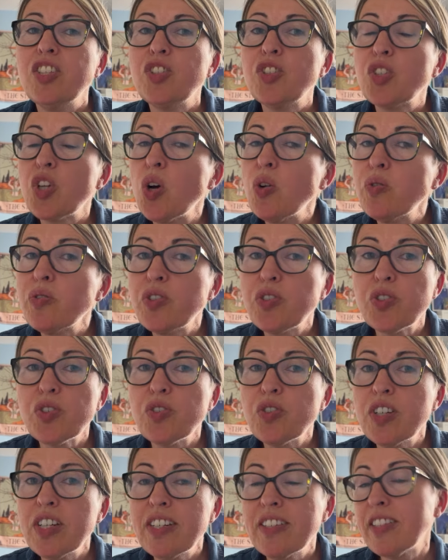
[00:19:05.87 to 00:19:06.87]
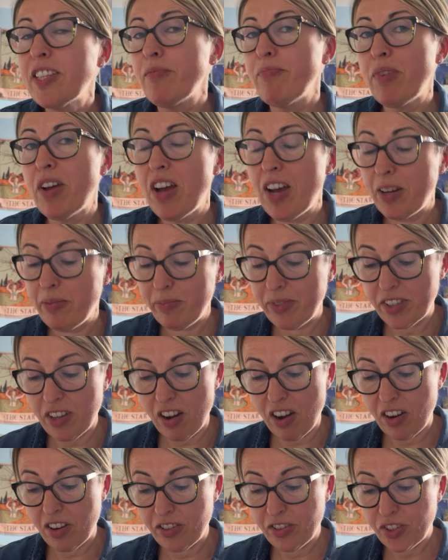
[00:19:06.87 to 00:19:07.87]
told stories that perhaps
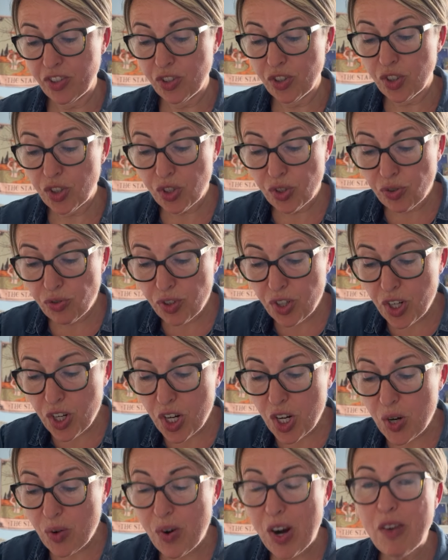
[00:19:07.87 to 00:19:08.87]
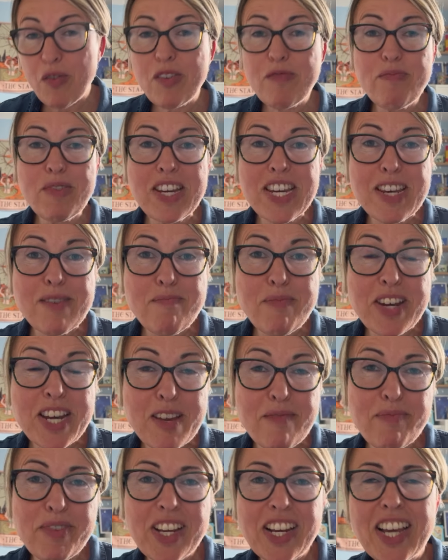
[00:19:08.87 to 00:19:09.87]
aren't true, where we've been
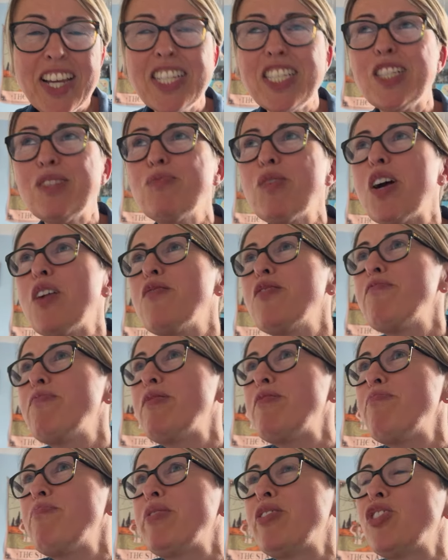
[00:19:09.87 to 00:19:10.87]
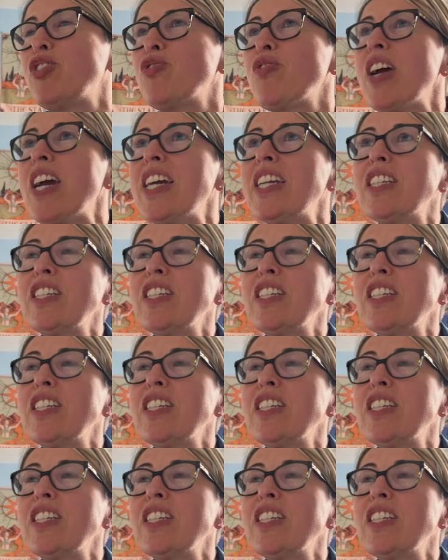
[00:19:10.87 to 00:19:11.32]
manipulated, where we've been betrayed.